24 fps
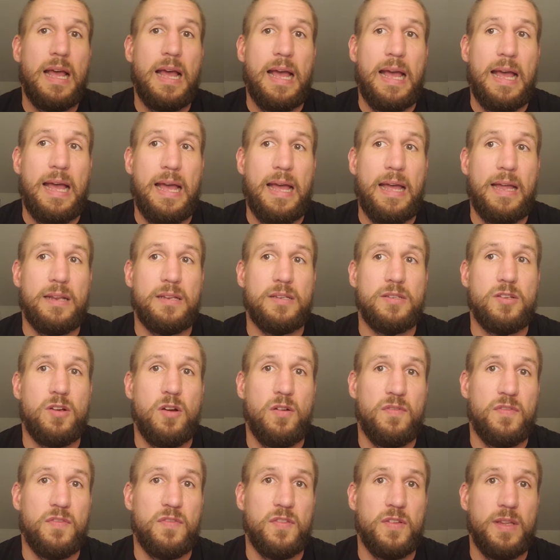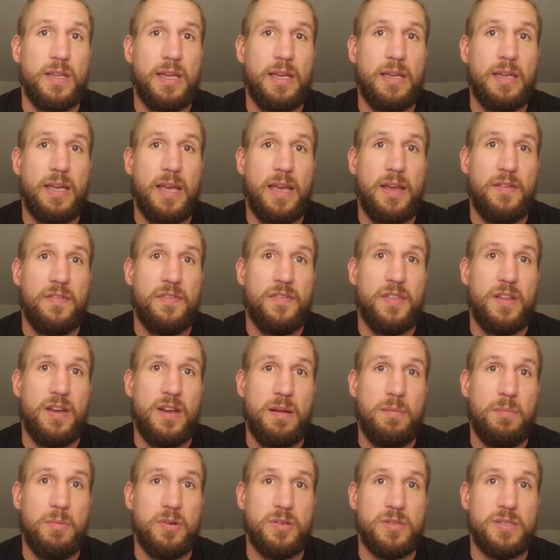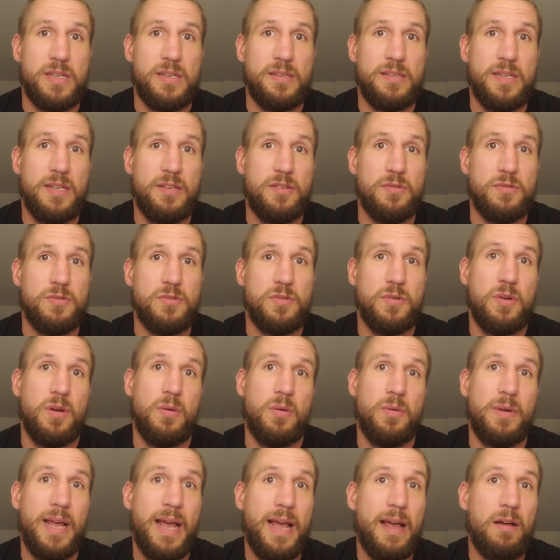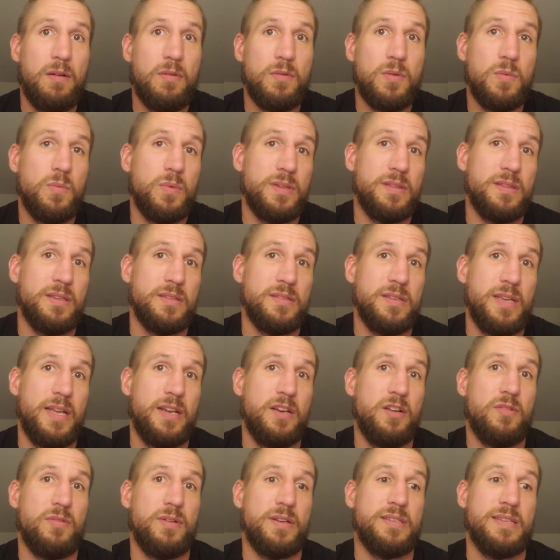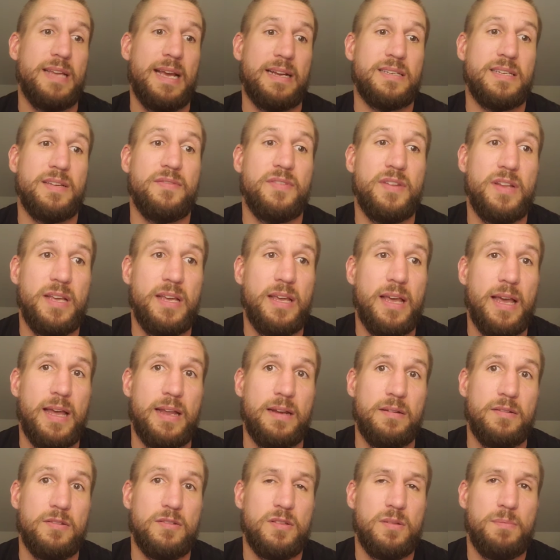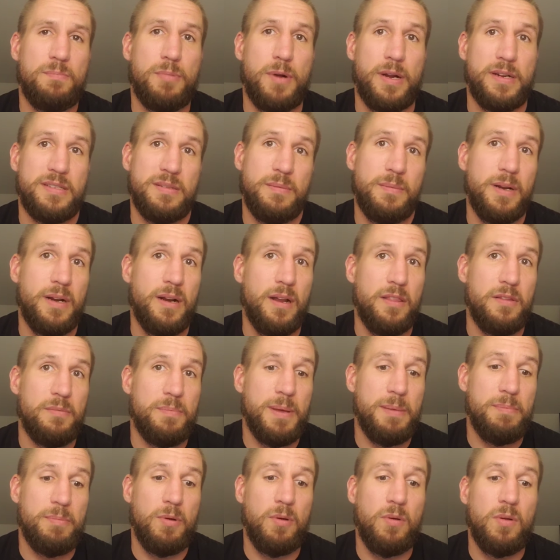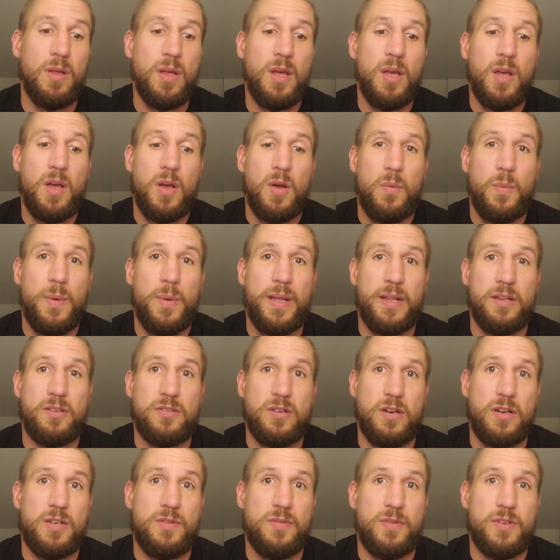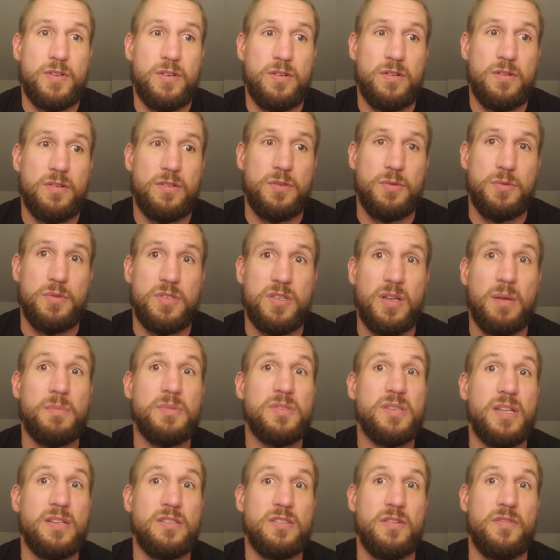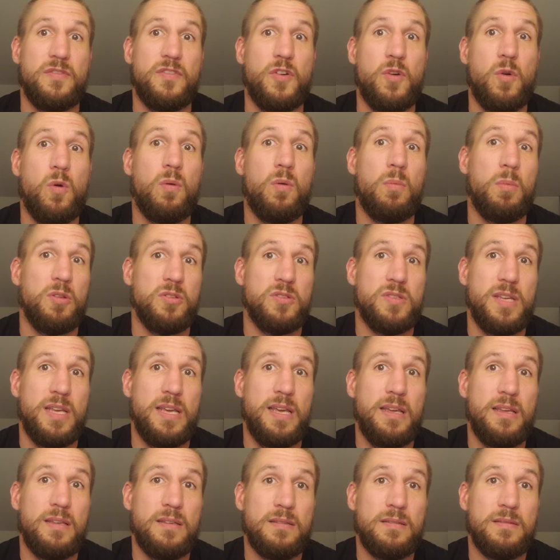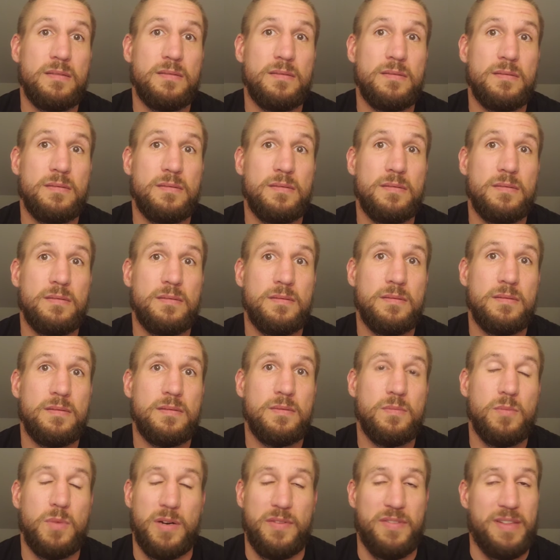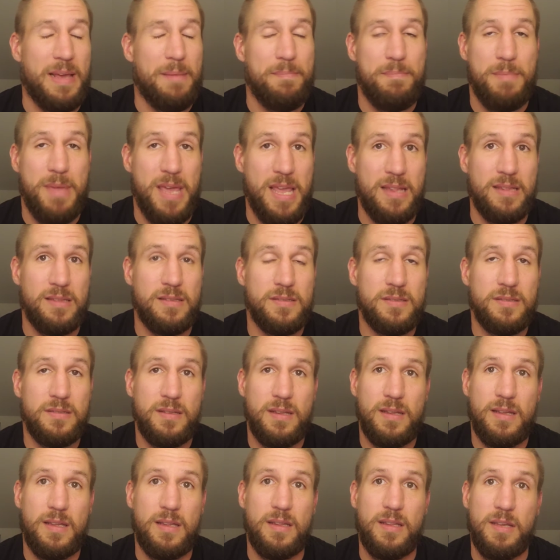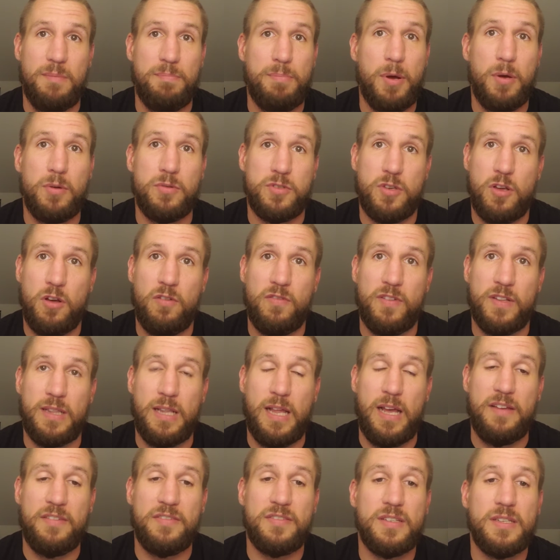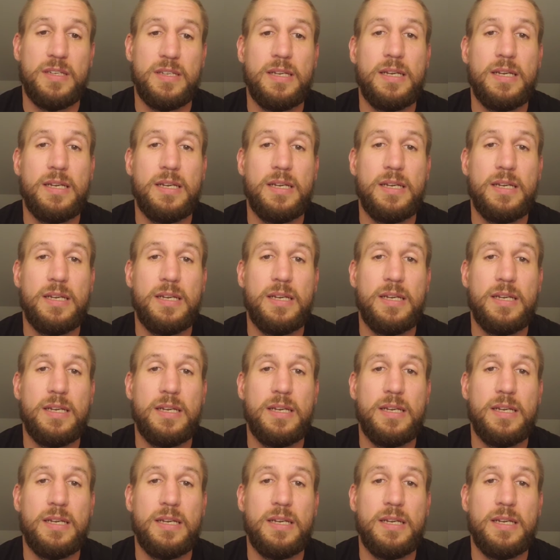And hopefully, if the numbers continue to go down with this increased activity and proximity to other people, we can start to return to some sense of normalcy, whatever that means in the post-COVID life.